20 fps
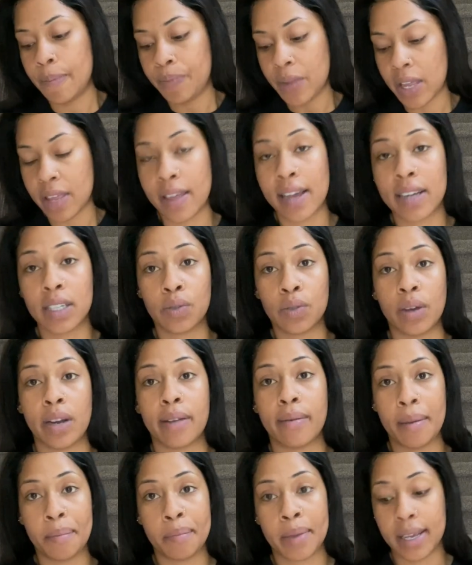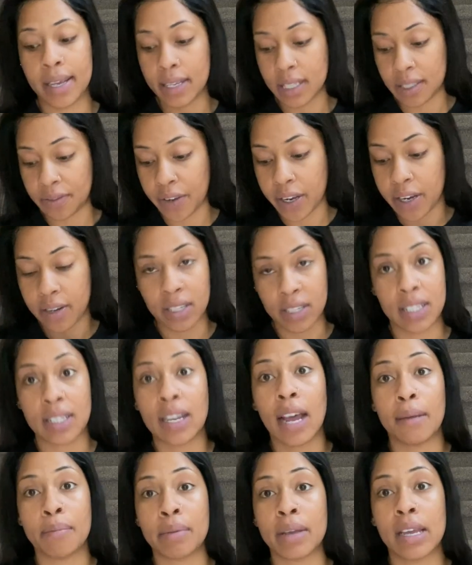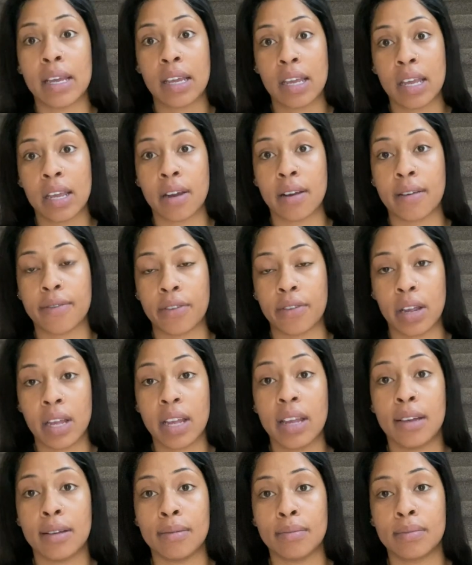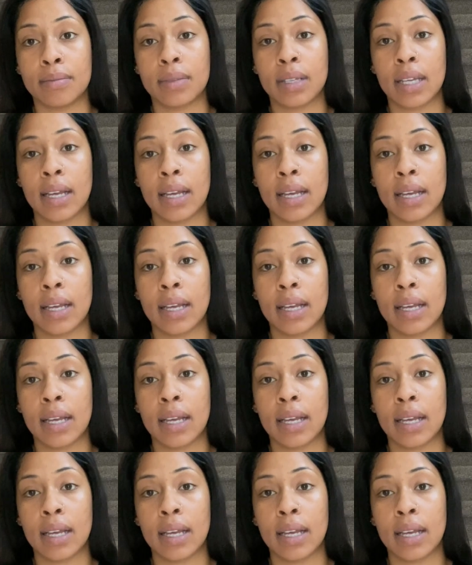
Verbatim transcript: And that's one of my biggest fears is not being here for him.